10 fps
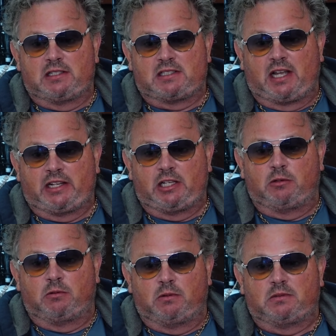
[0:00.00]
to sign
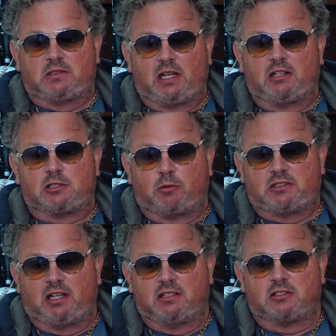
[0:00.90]
you. Tell us
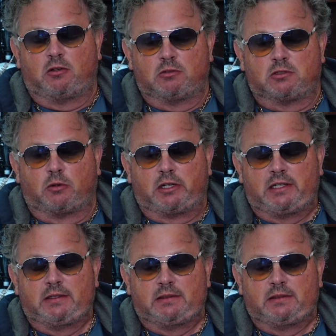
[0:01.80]
the whole story.